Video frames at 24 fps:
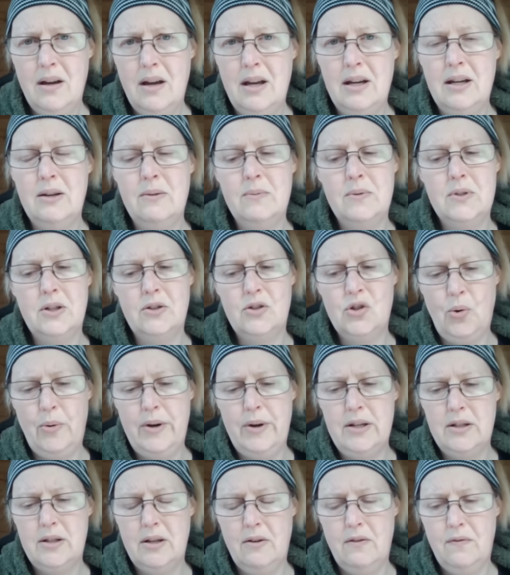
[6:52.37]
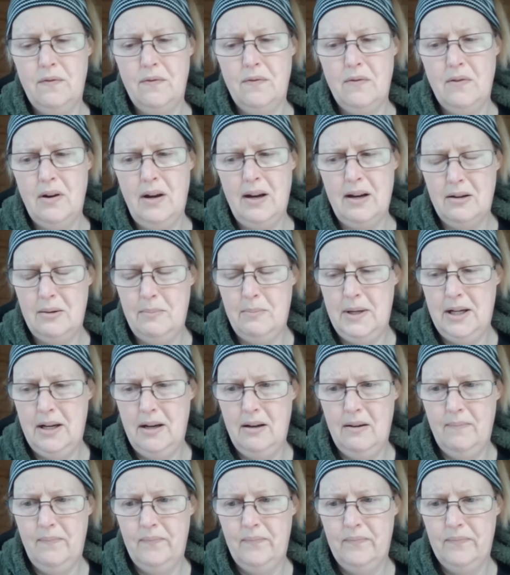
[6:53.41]
And it was a choice of, hang on a
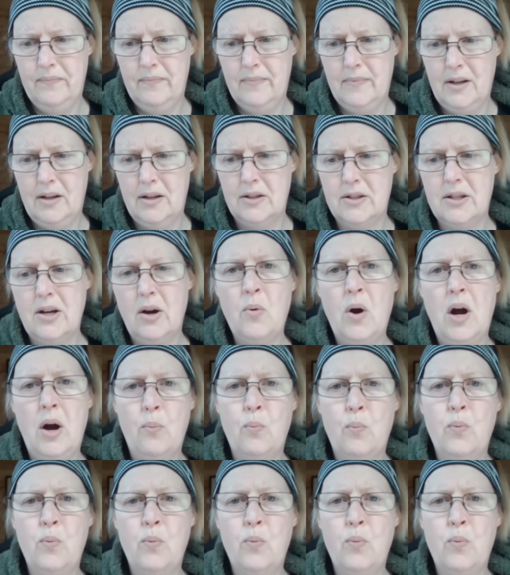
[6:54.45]
minute, because I